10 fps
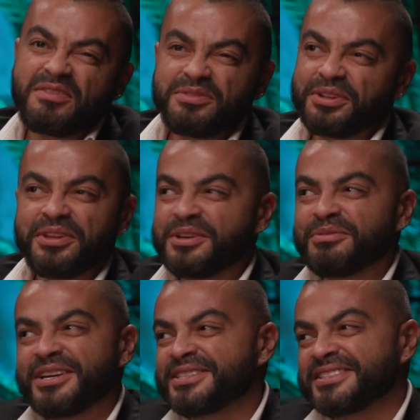Everything
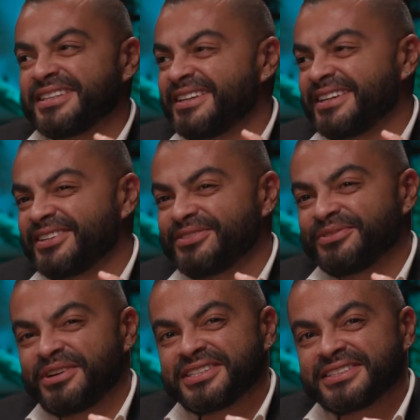
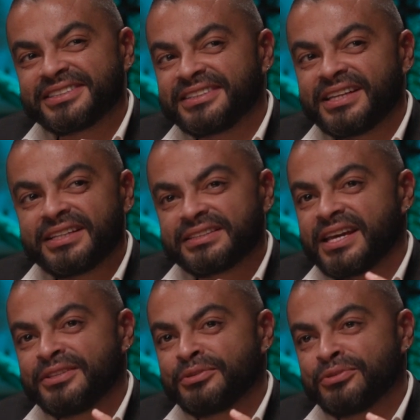was nuts.
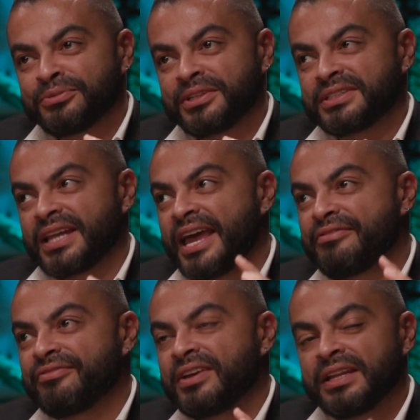I don't know. Just I
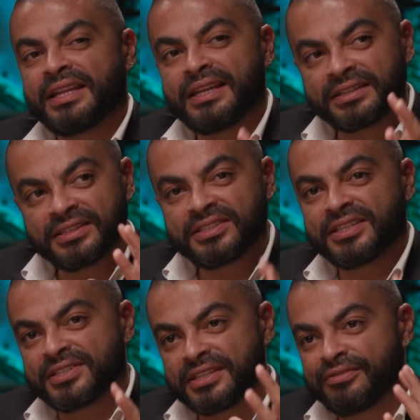felt like this
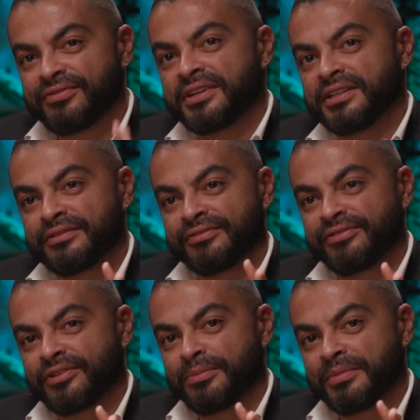is different
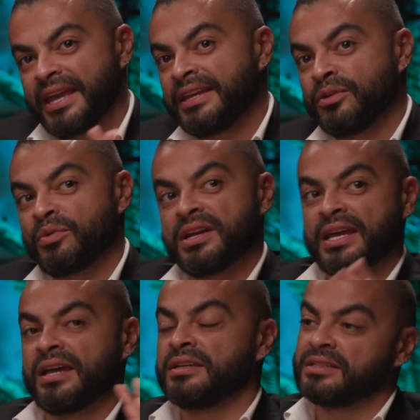from anywhere
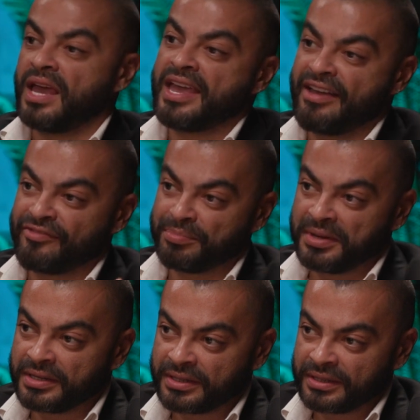else I have
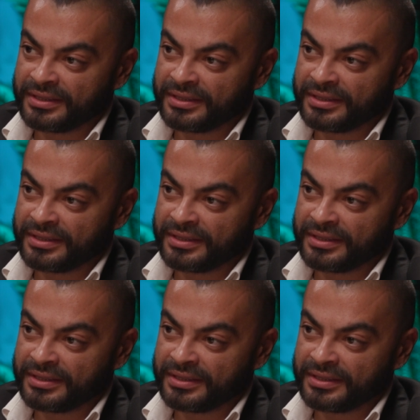been.